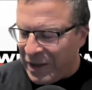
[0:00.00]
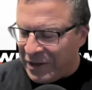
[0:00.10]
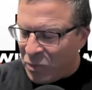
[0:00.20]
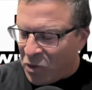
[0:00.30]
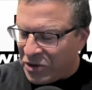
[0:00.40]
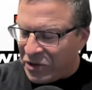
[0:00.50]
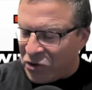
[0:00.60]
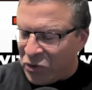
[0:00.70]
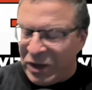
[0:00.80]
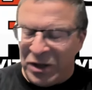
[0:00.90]
there's more to the
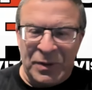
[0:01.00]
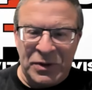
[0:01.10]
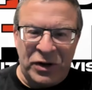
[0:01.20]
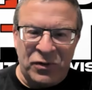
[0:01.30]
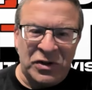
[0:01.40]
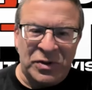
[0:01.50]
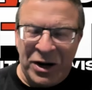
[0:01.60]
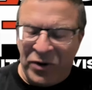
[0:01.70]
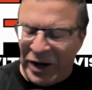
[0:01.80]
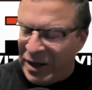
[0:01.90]
storyline between
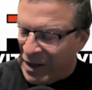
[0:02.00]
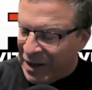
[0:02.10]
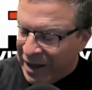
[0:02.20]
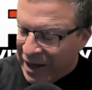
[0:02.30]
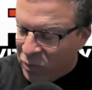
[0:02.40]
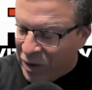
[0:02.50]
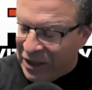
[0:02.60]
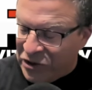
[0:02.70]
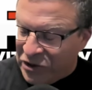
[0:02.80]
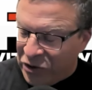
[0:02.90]
Rosemary and
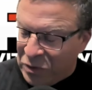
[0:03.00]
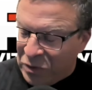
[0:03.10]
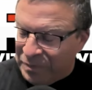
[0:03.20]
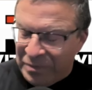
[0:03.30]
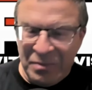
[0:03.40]
Wendy Chu,